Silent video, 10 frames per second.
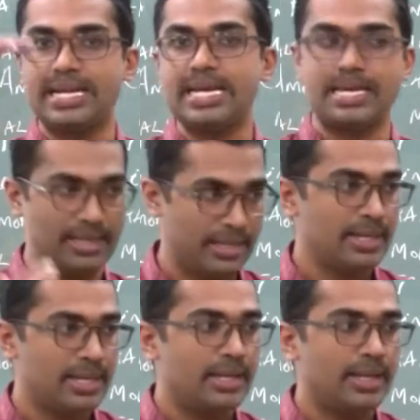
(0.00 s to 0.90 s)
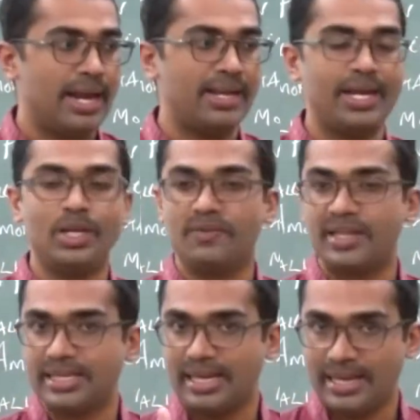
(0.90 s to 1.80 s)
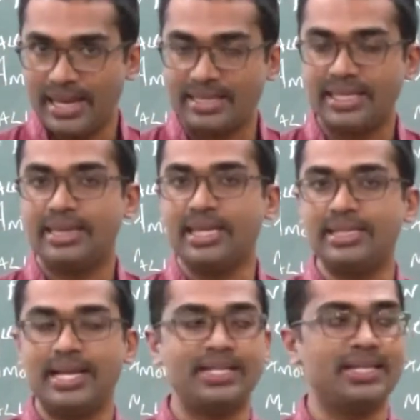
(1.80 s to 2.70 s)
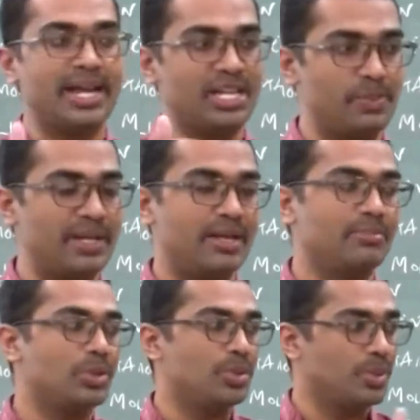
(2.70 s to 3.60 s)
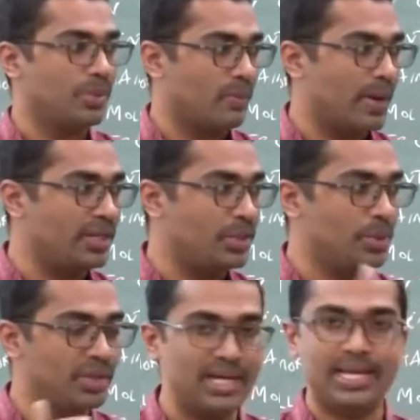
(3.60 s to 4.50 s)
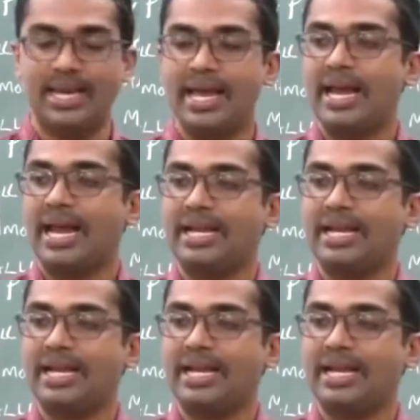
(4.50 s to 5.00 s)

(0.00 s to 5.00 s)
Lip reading: D. At the end of this, let's say this lecture, I expect them to do 1, 2, 3.